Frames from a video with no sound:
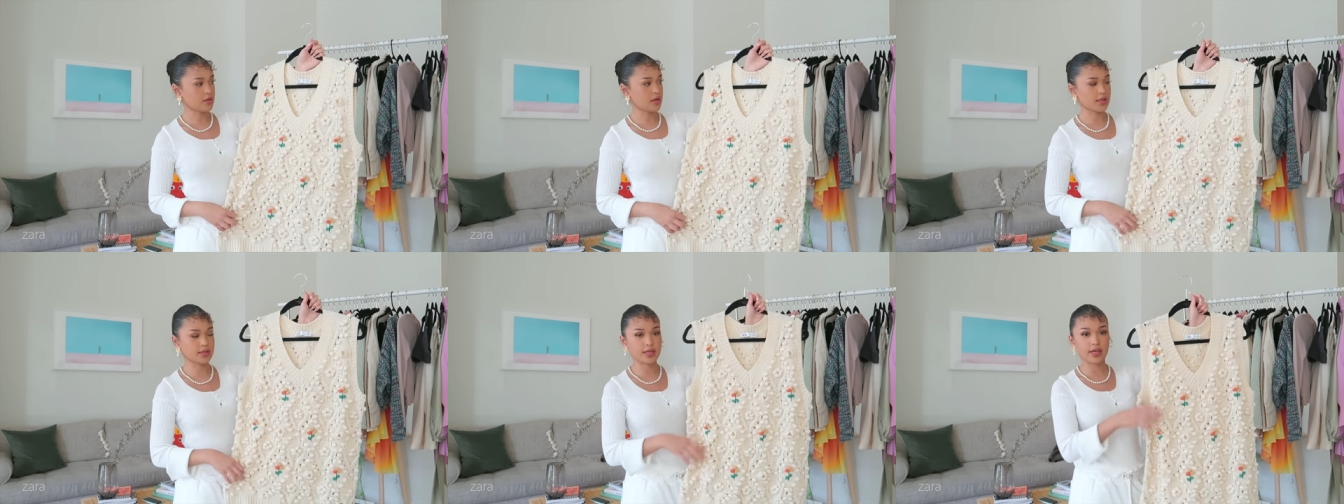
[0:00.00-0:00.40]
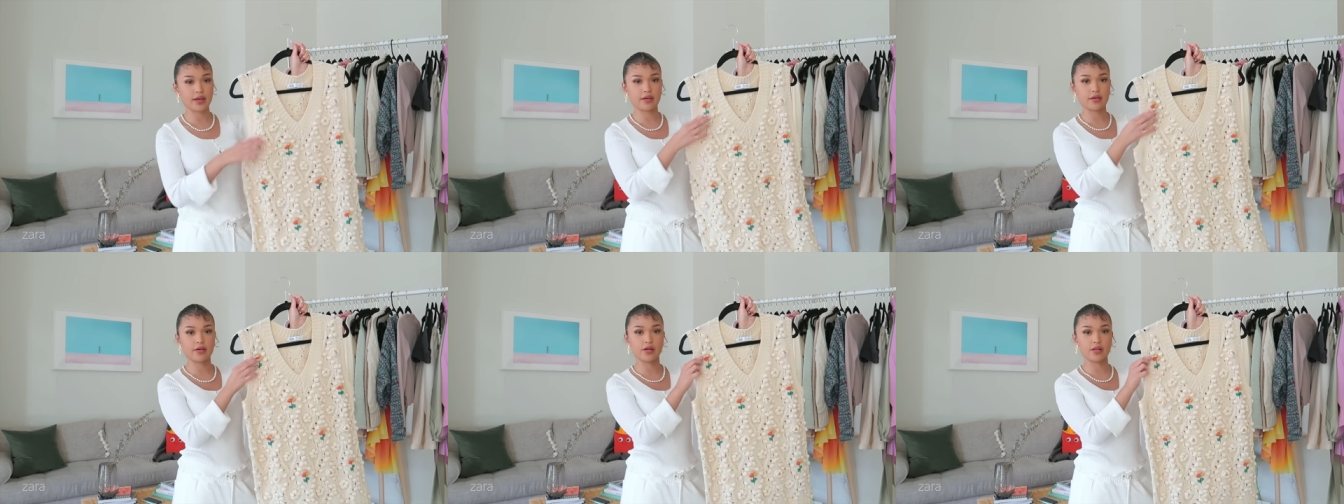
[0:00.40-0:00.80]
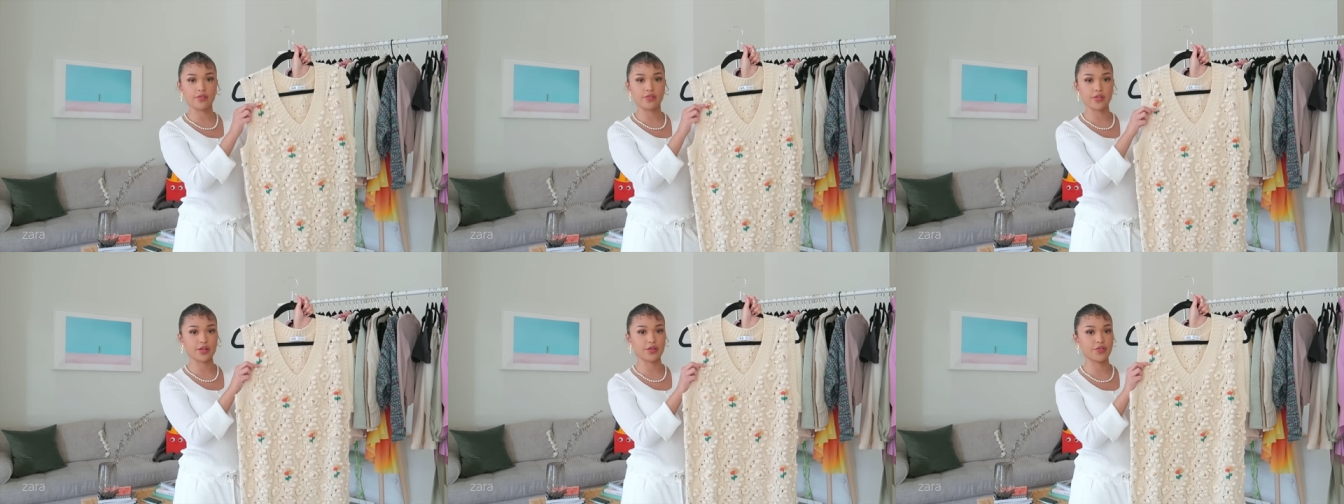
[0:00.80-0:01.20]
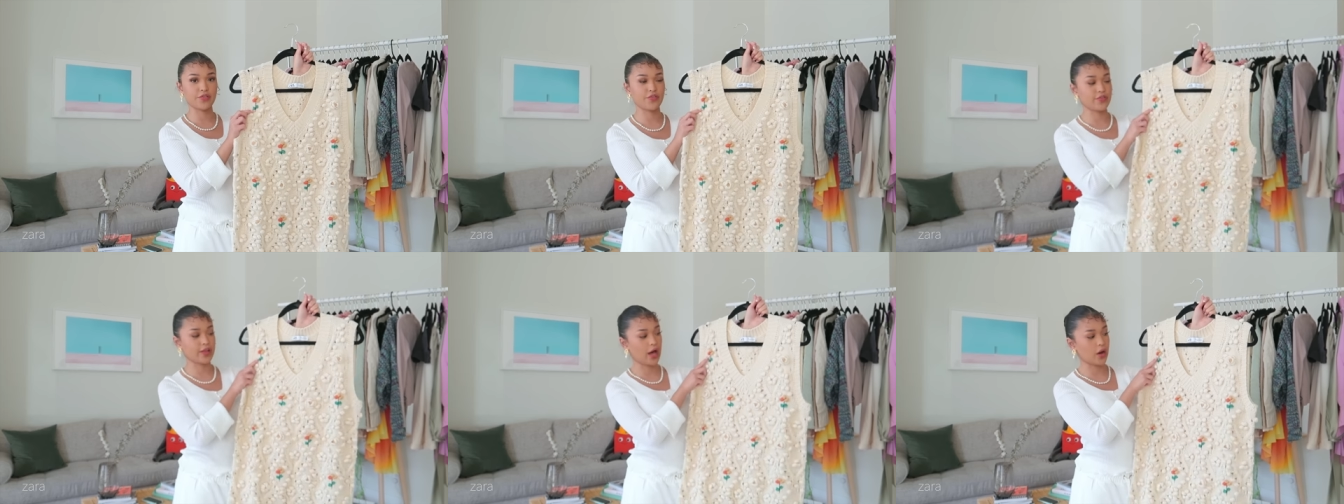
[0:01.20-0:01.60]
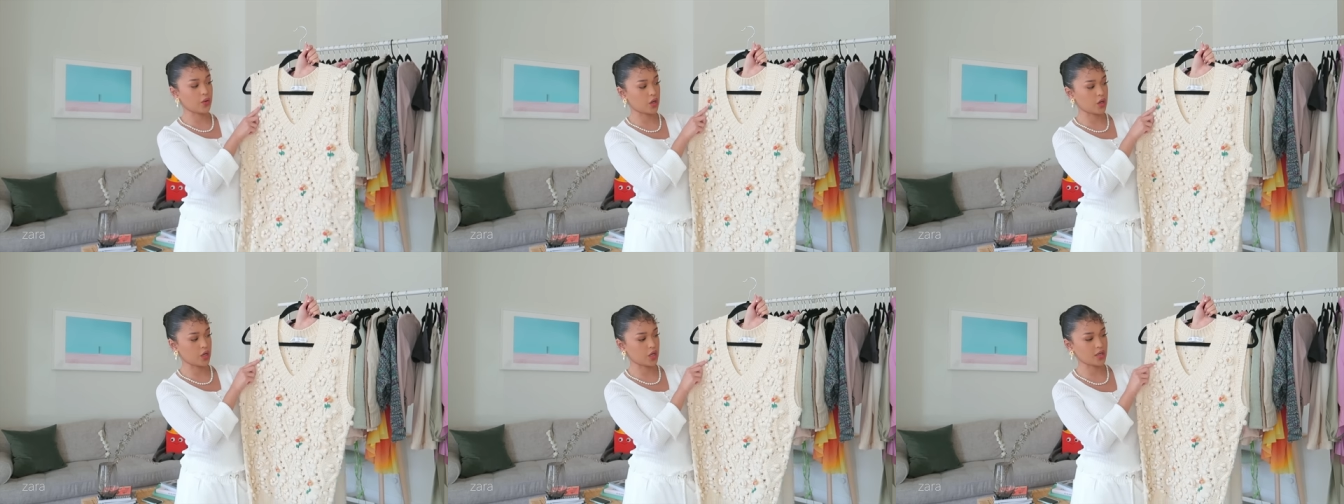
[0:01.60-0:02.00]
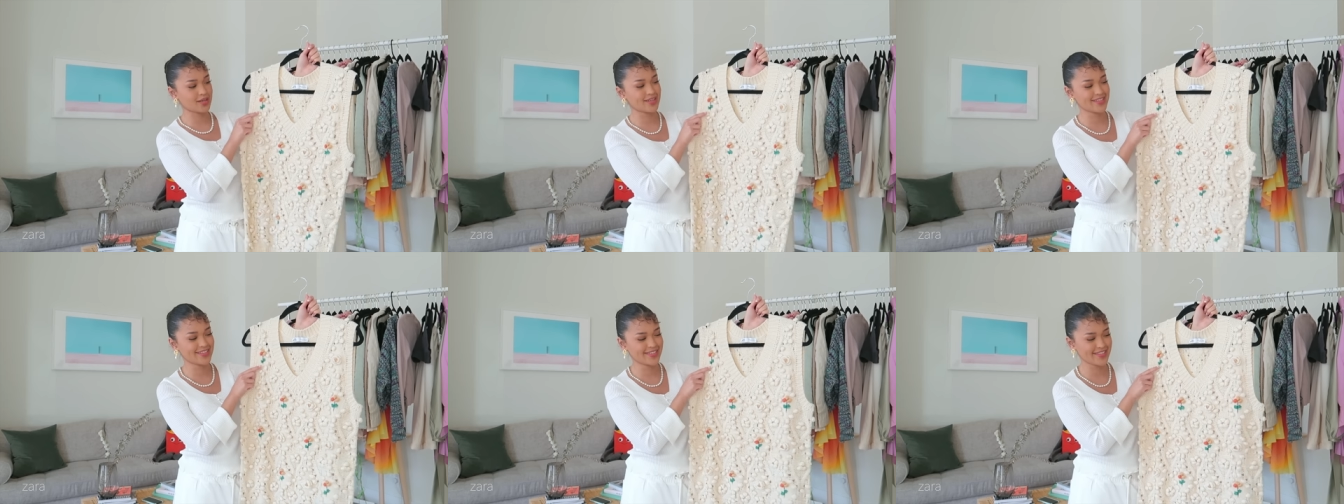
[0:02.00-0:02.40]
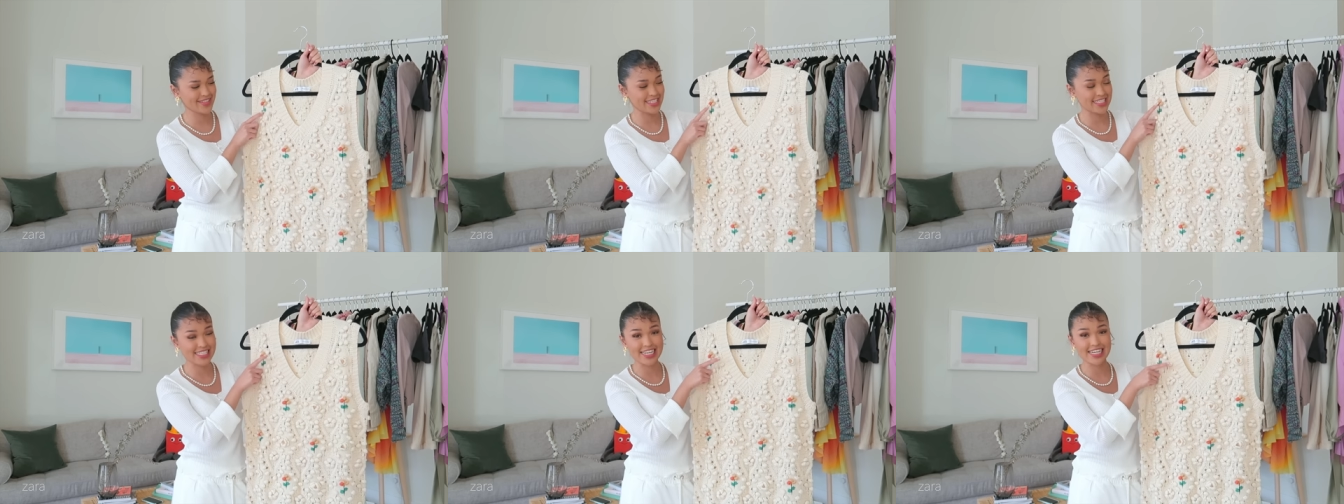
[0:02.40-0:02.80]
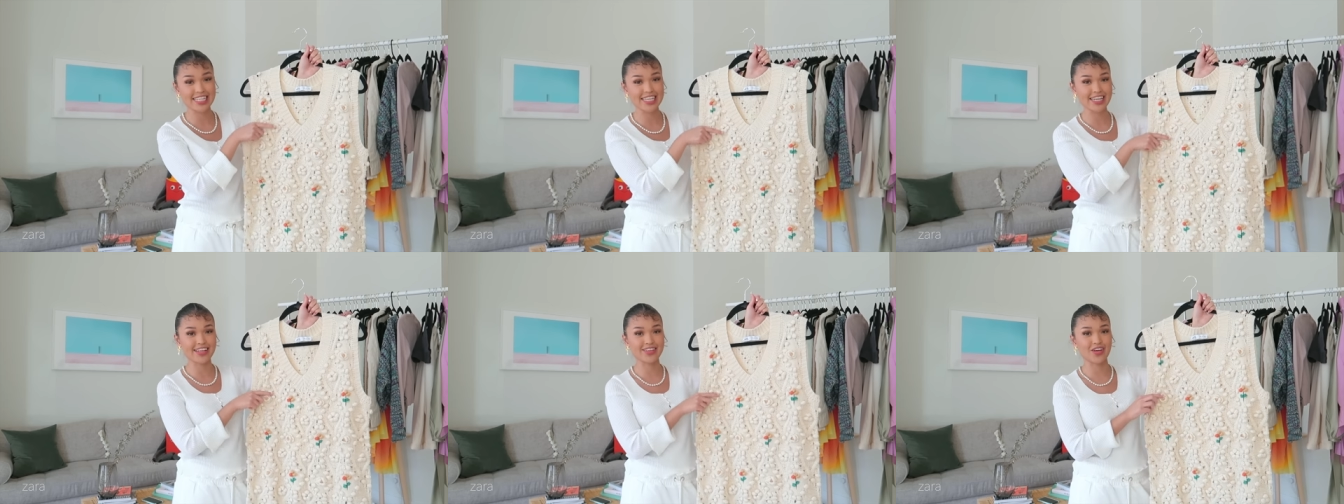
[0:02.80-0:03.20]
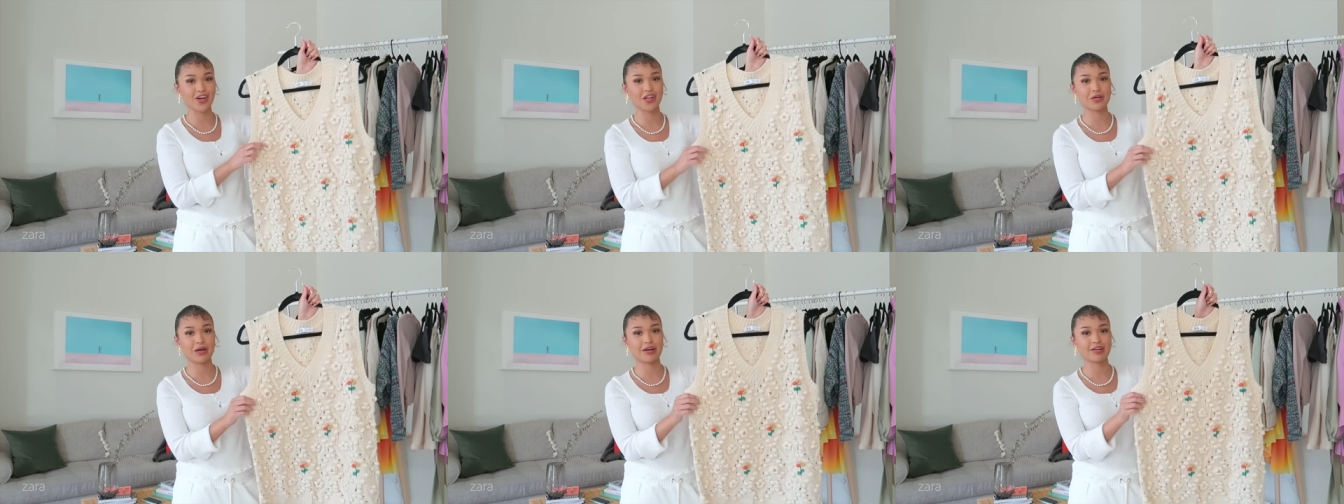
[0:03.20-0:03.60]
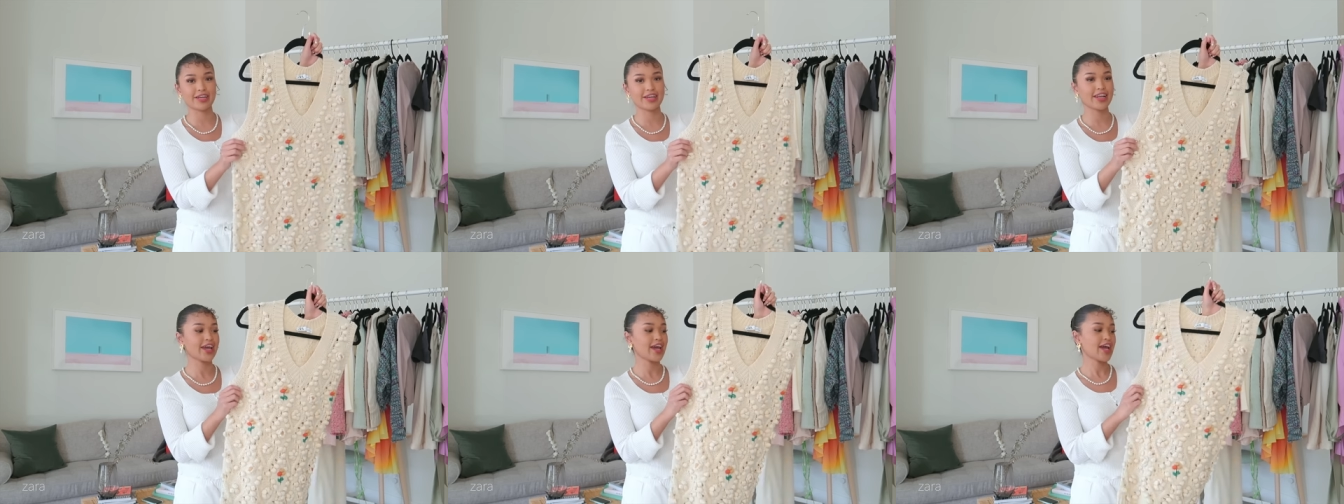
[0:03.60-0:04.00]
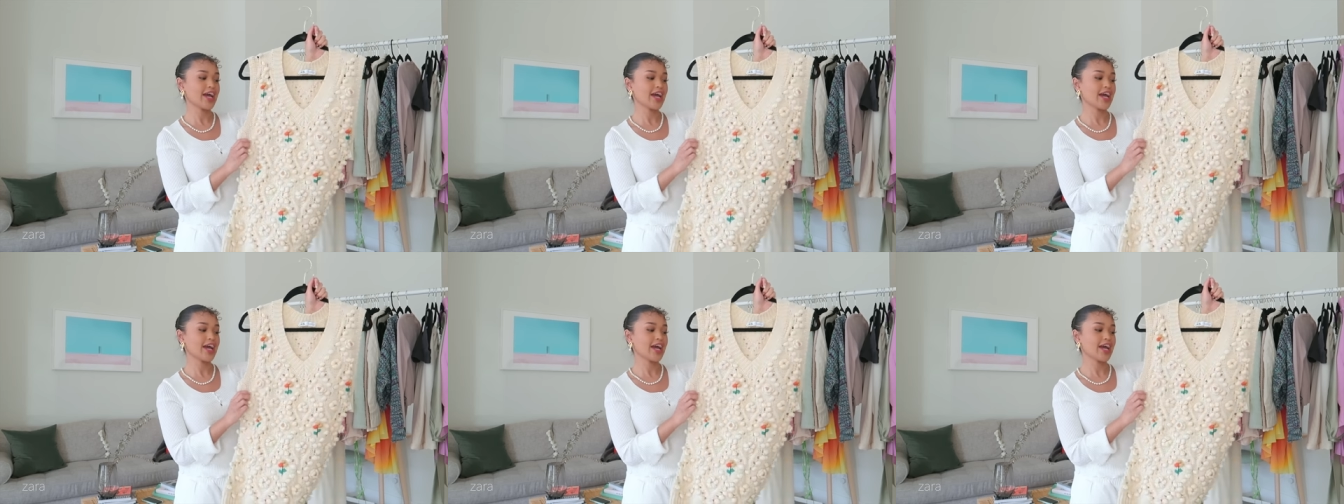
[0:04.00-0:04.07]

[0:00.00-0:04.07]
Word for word: It has like little flower detailings all around it,